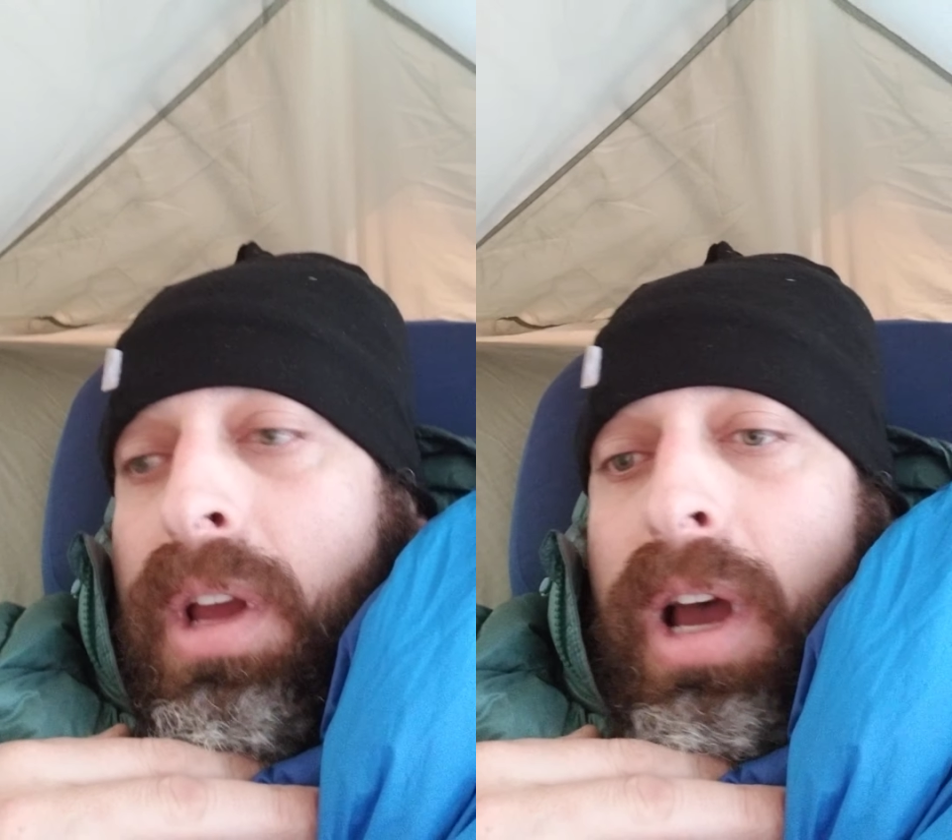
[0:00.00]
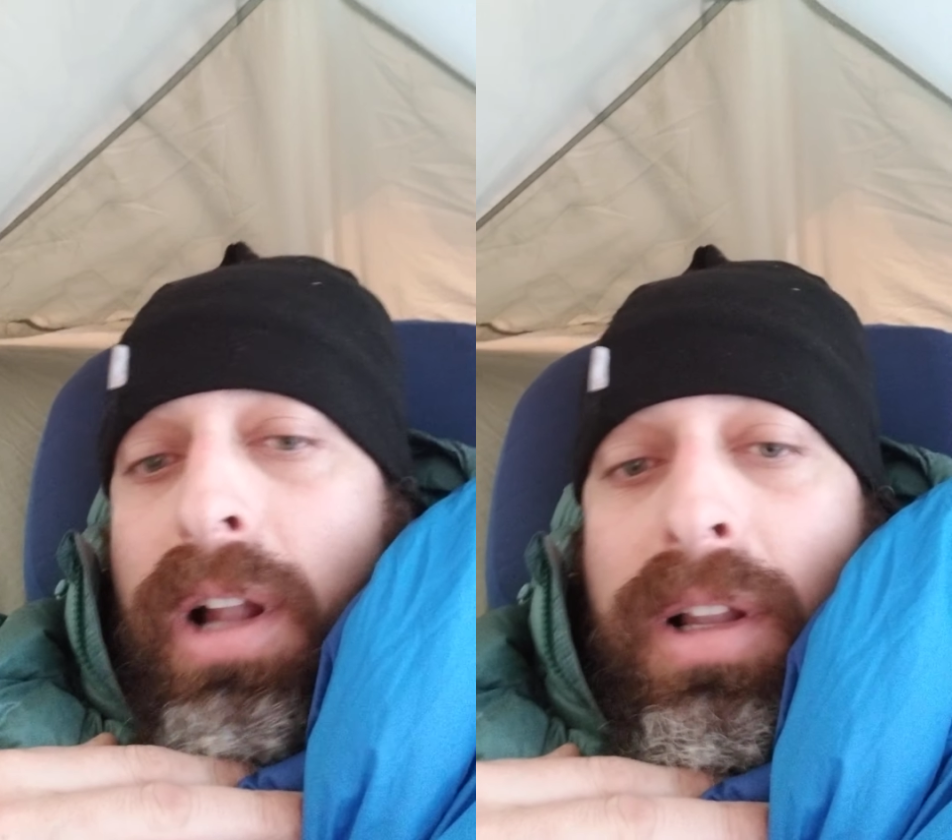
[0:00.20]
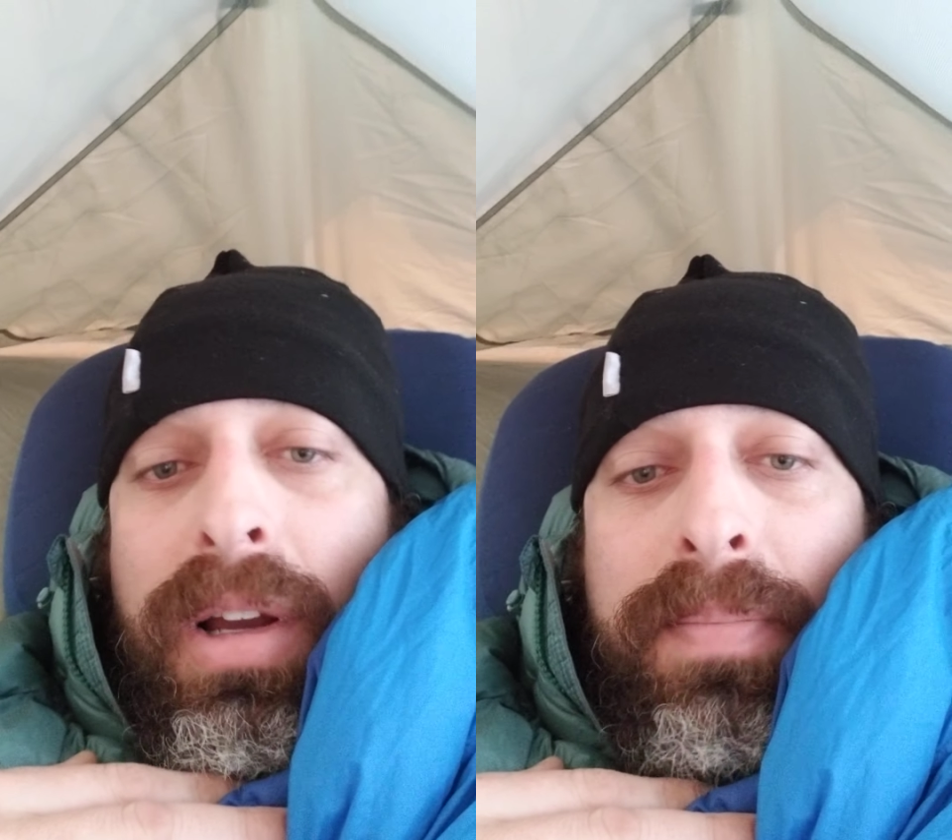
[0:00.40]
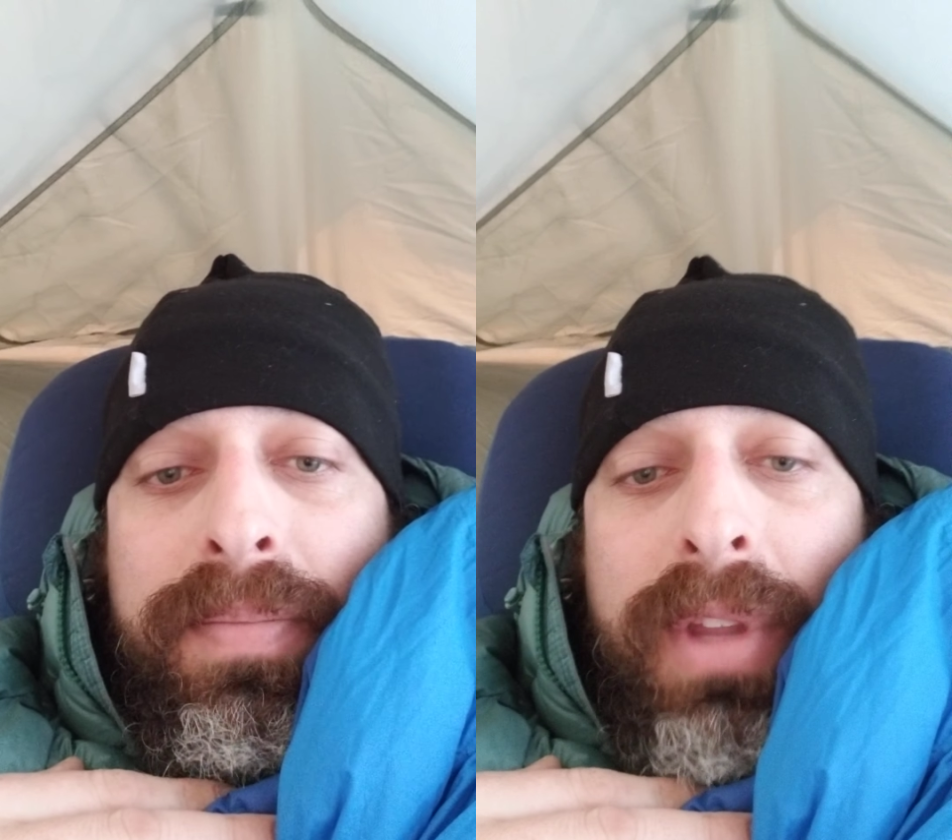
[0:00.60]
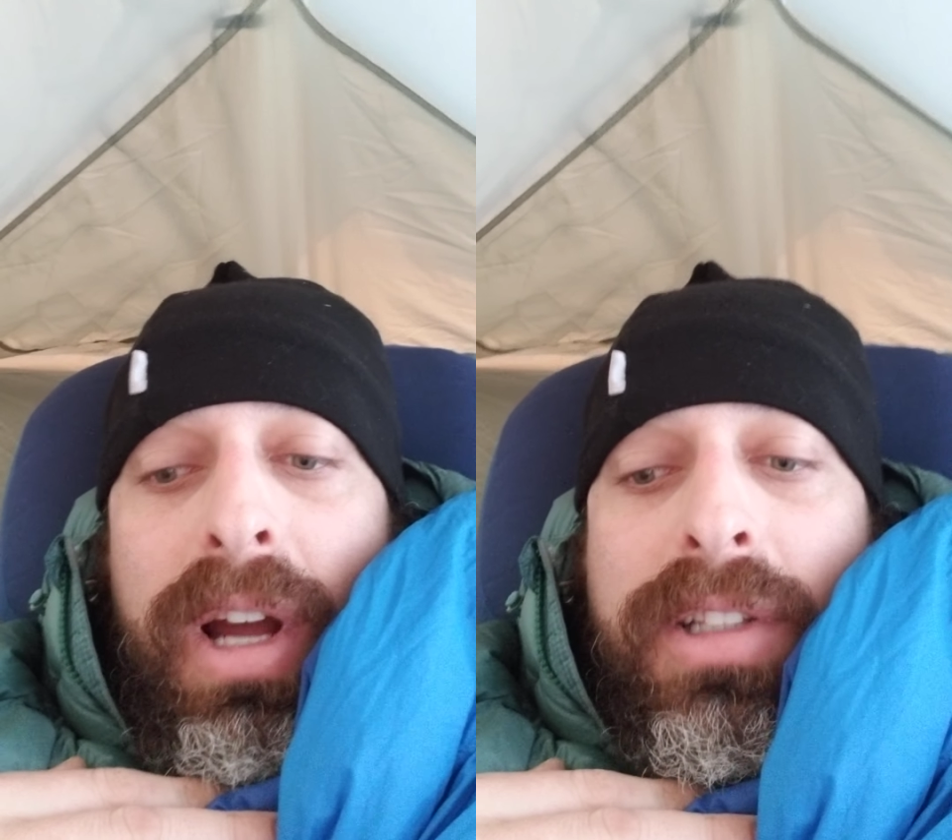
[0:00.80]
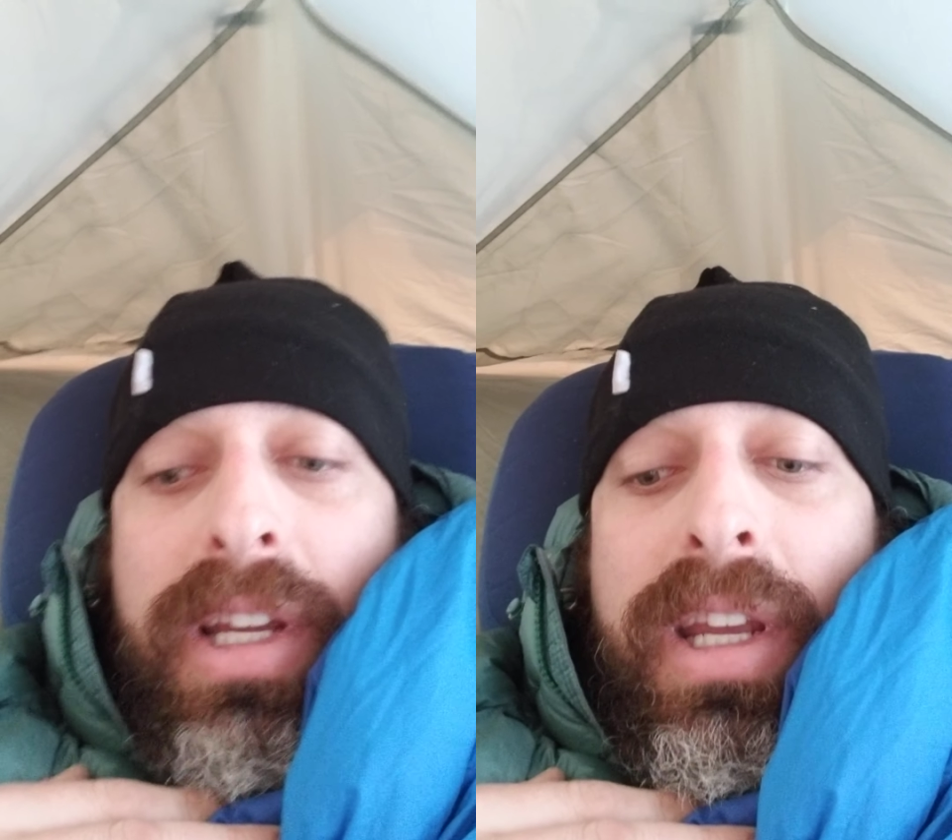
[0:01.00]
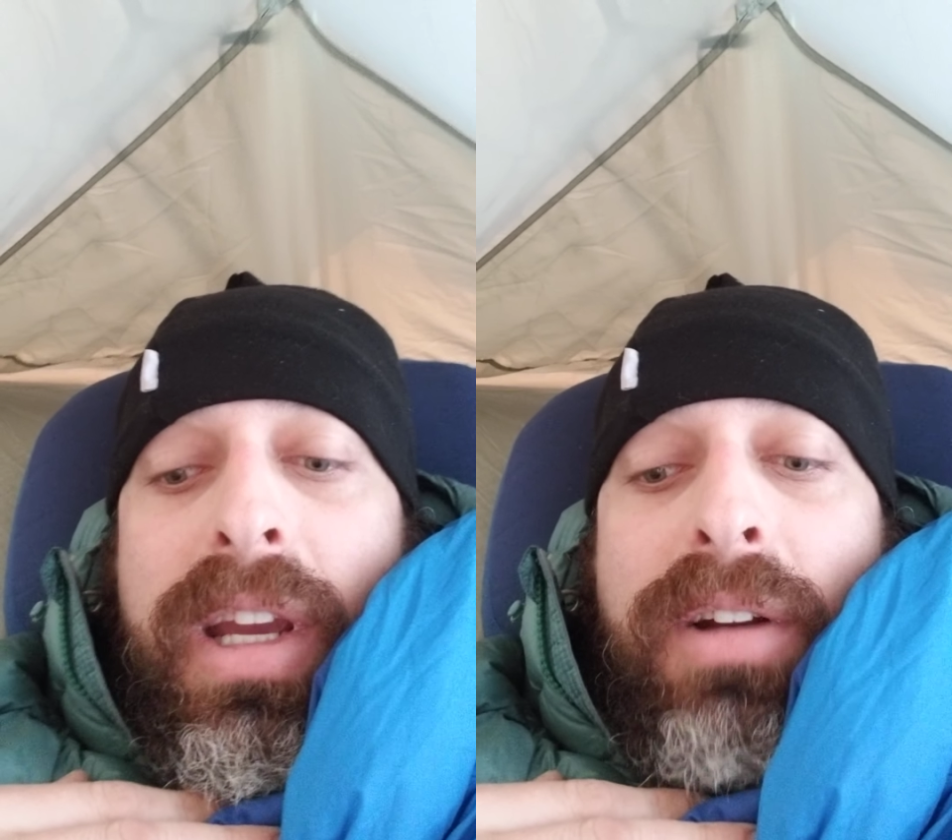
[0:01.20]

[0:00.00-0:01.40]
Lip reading: I'll take you